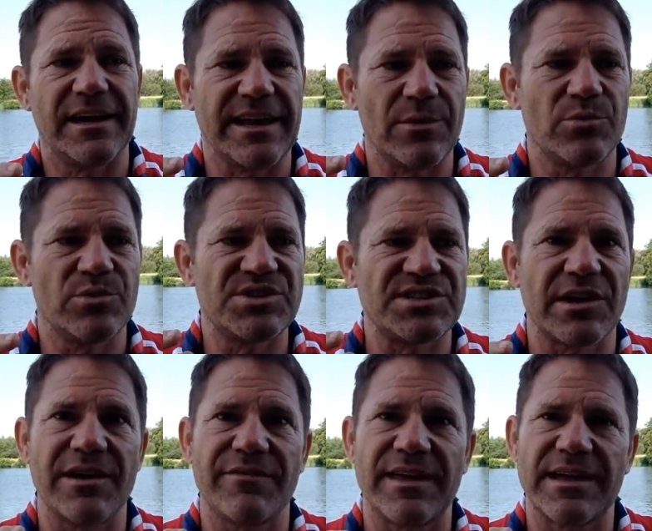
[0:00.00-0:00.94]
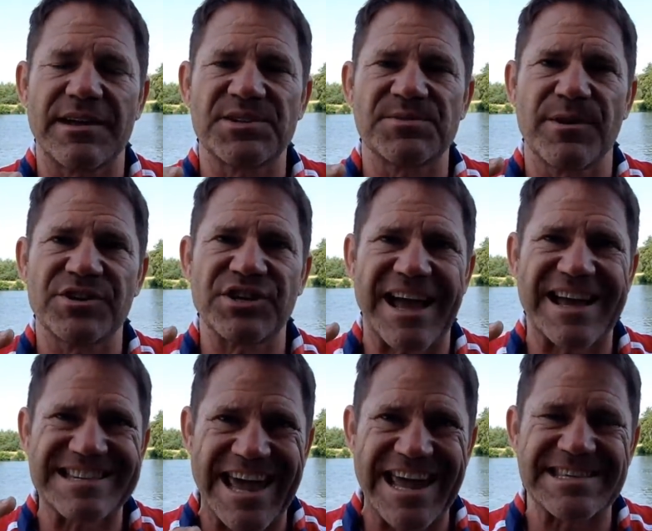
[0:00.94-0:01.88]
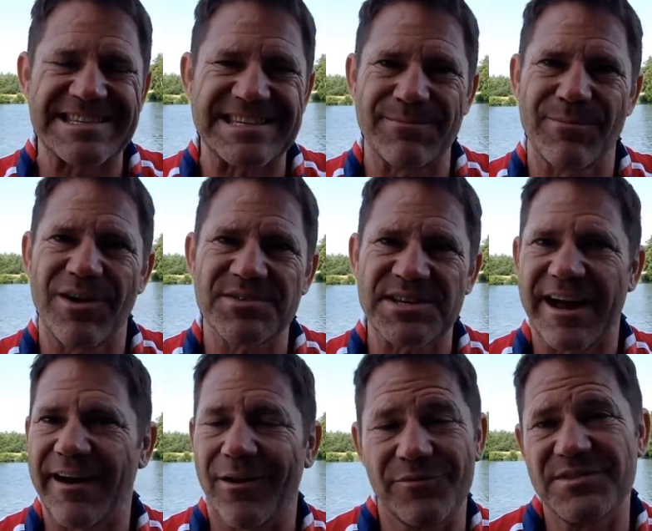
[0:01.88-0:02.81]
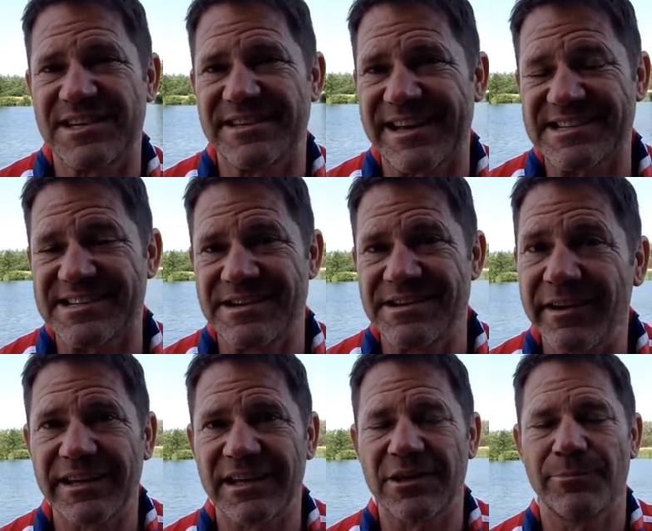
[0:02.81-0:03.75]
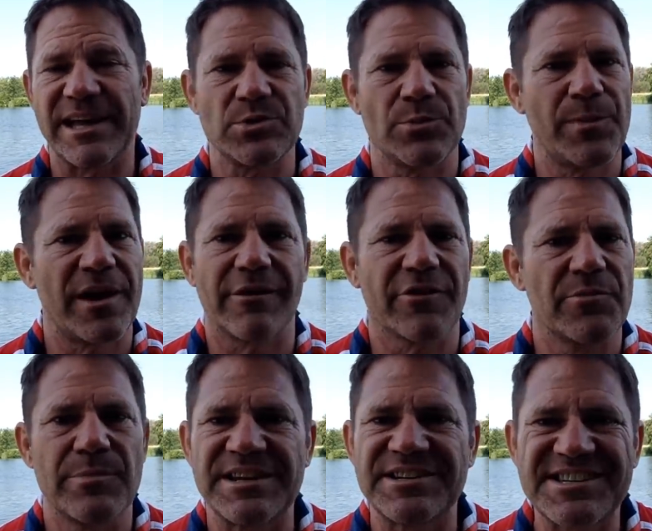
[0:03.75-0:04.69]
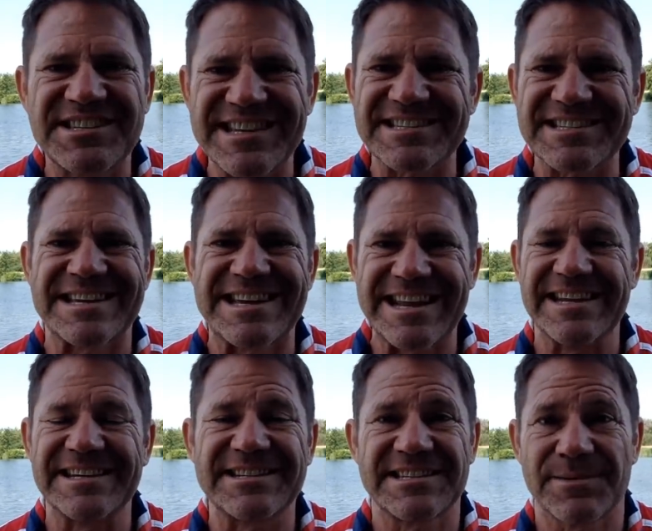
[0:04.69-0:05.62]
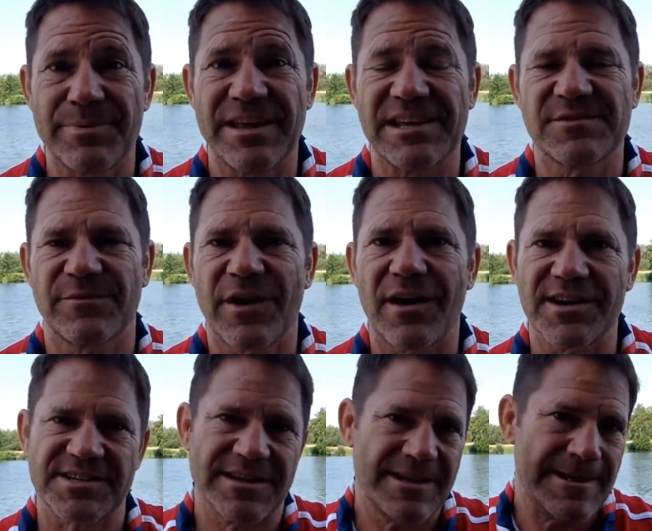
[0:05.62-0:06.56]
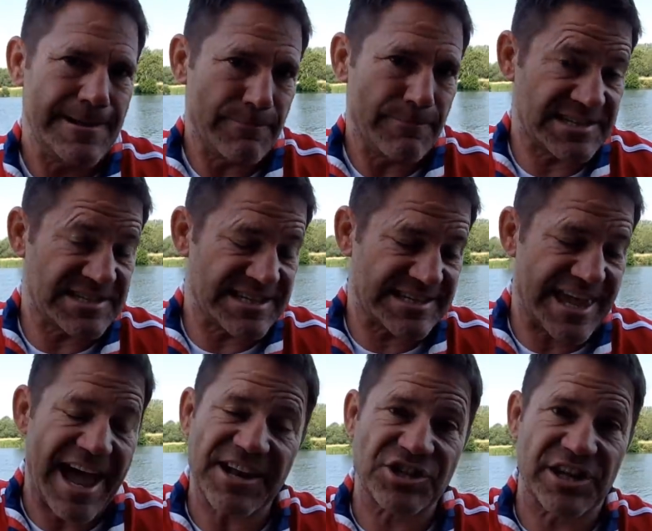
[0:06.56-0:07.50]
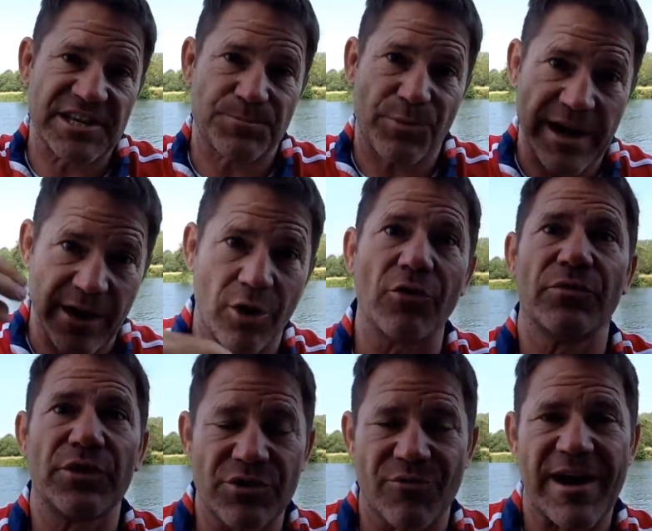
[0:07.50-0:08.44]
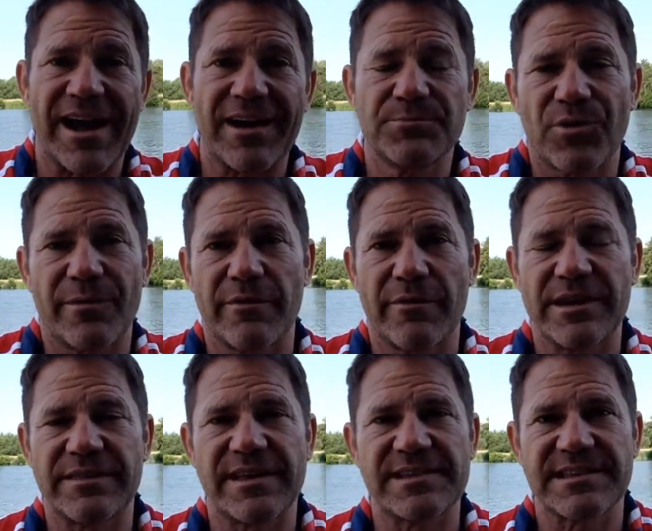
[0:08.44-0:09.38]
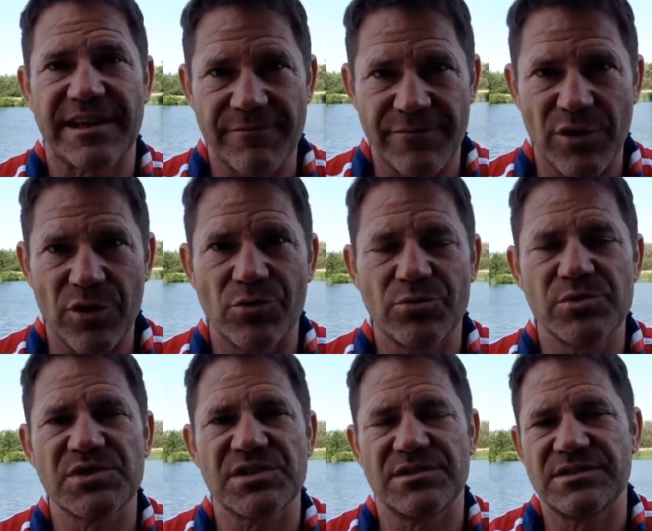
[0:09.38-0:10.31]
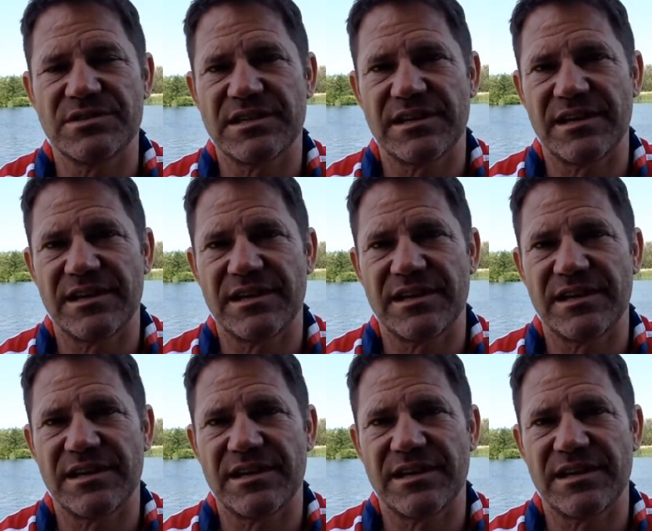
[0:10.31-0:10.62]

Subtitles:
it was diving at as much as 80 miles an hour. Obviously, that's nothing compared to a peregrine, but it just doesn't need to be as fast because it's catching its prey on the ground, primarily things like voles, and